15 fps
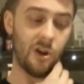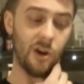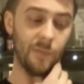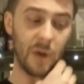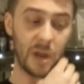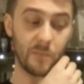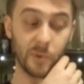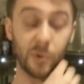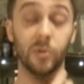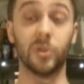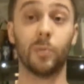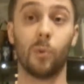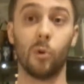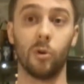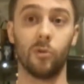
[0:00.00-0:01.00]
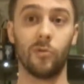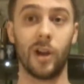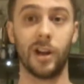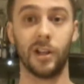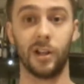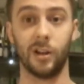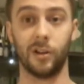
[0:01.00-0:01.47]
on my booze porn
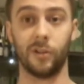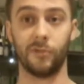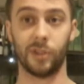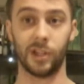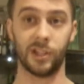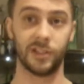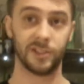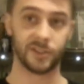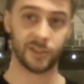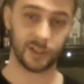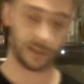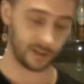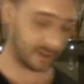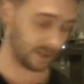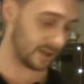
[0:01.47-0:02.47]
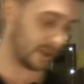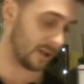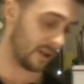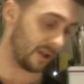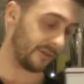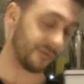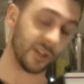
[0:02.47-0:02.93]
rating of these
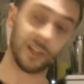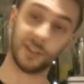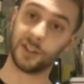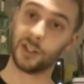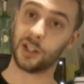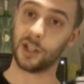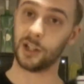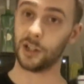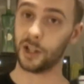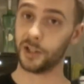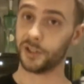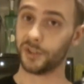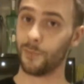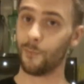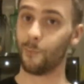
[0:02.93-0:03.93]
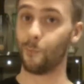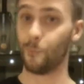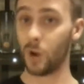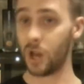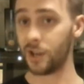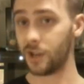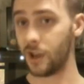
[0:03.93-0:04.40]
tequilas,
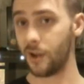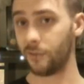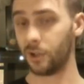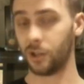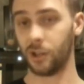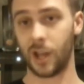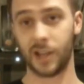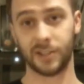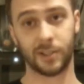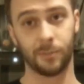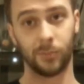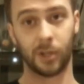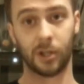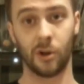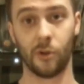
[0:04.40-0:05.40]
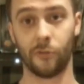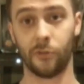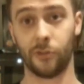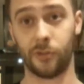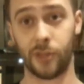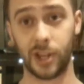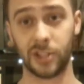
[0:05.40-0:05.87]
but nevertheless, I'm going to go for
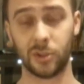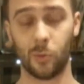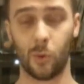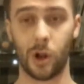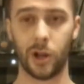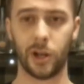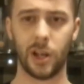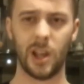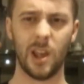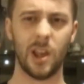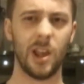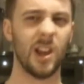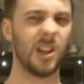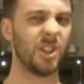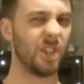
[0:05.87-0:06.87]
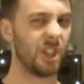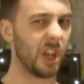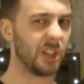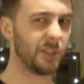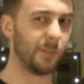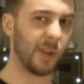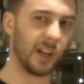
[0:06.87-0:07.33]
this one,
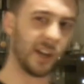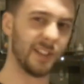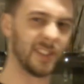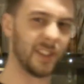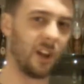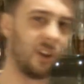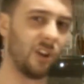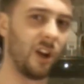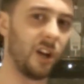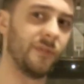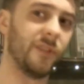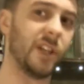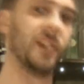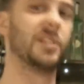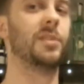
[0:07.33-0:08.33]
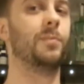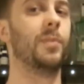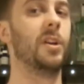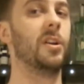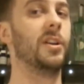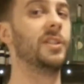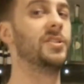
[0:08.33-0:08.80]
just because a lot of the
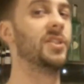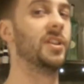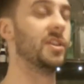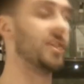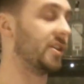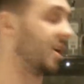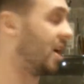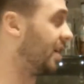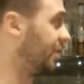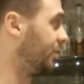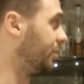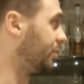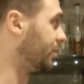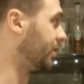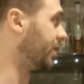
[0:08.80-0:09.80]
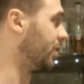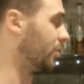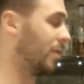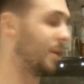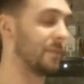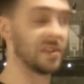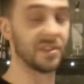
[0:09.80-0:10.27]
experience in the Don Julio
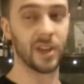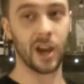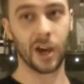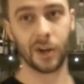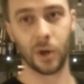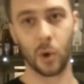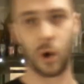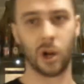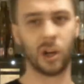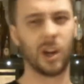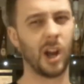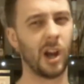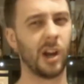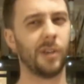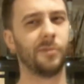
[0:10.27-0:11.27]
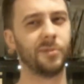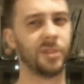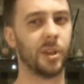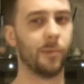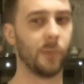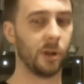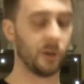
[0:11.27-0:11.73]
Reposado are kind of
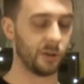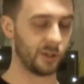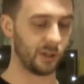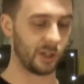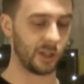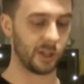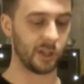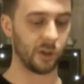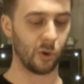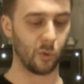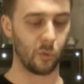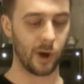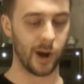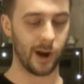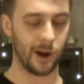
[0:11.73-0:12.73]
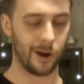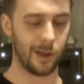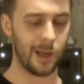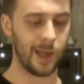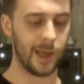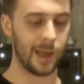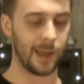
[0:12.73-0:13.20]
similar to the Eagle Rare,
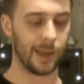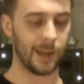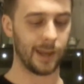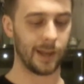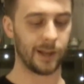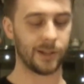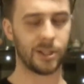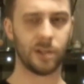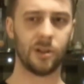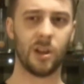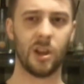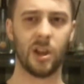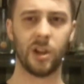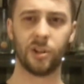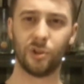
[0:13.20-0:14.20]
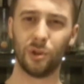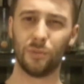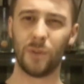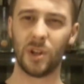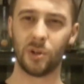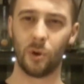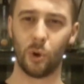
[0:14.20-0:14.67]
and
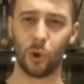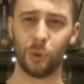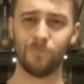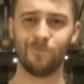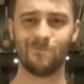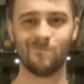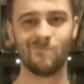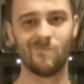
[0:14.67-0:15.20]
truth be told,